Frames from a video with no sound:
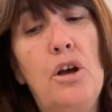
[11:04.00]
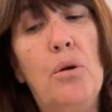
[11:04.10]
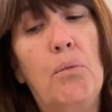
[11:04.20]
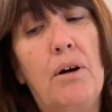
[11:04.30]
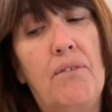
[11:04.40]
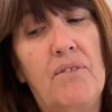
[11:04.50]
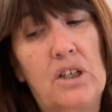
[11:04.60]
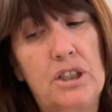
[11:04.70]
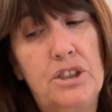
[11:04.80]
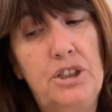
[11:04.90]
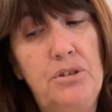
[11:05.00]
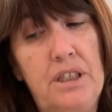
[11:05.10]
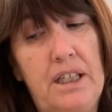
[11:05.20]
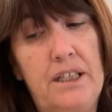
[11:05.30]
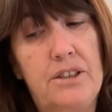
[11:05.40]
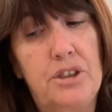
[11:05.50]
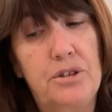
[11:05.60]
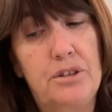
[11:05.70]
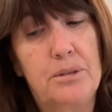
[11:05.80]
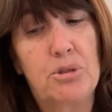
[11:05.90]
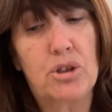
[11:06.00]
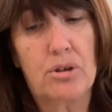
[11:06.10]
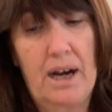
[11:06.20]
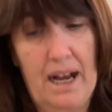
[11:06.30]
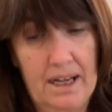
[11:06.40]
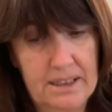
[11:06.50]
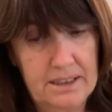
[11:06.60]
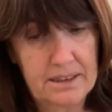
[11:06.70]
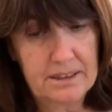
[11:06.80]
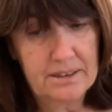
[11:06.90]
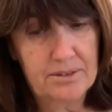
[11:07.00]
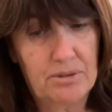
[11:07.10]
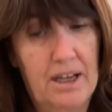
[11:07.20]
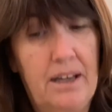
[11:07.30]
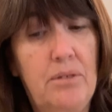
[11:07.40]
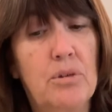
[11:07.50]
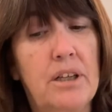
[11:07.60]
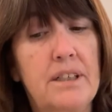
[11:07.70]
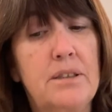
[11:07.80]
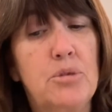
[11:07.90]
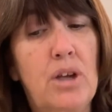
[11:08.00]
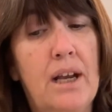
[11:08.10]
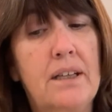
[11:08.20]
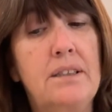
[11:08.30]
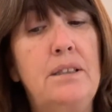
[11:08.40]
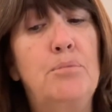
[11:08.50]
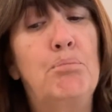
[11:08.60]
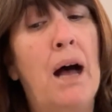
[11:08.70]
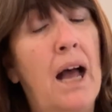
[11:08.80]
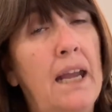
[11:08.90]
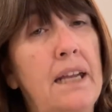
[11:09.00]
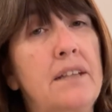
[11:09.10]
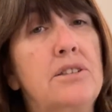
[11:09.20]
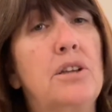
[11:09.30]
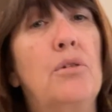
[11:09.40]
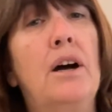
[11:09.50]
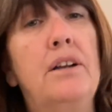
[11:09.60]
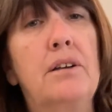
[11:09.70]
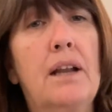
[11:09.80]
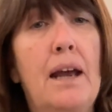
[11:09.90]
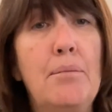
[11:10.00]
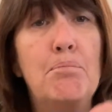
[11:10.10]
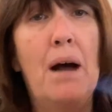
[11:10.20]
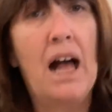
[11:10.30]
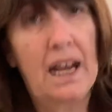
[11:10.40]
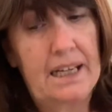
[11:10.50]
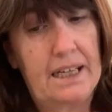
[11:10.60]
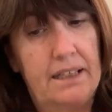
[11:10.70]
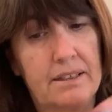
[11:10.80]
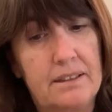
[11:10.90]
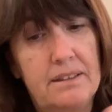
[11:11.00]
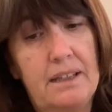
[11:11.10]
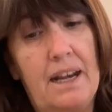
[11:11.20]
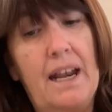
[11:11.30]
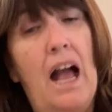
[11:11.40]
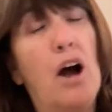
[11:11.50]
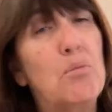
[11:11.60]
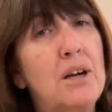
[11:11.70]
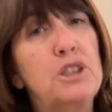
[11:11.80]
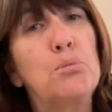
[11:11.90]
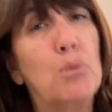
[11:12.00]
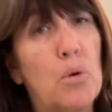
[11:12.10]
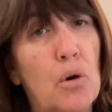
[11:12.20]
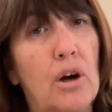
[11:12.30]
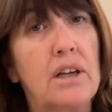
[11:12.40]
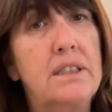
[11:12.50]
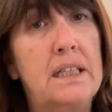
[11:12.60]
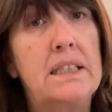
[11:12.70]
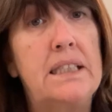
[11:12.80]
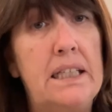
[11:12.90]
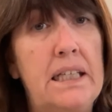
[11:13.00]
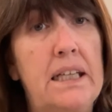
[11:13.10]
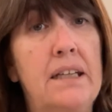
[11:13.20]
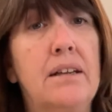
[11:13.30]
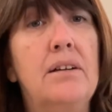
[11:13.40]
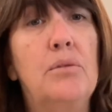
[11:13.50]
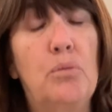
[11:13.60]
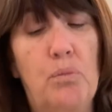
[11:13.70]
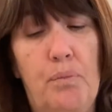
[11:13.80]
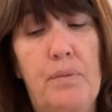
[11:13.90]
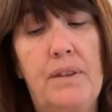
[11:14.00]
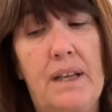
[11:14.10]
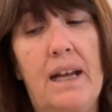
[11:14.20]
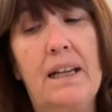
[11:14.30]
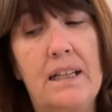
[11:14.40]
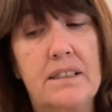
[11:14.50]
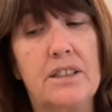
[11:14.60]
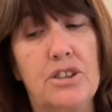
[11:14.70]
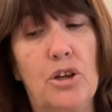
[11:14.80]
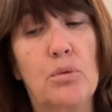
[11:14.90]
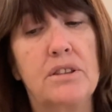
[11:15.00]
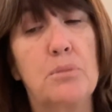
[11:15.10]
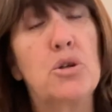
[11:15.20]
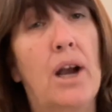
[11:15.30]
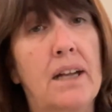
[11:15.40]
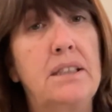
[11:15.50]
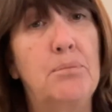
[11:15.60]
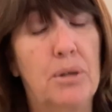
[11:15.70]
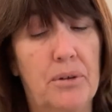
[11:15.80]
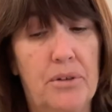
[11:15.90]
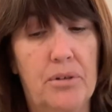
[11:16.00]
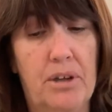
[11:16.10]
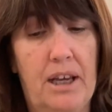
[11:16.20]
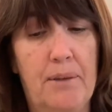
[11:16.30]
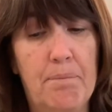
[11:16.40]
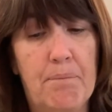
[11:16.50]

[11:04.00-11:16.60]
Well, first you need to subtract, right? We're going to subtract because he's buying. So underline buying and how much more does he need. That lets us know we're subtracting both, okay?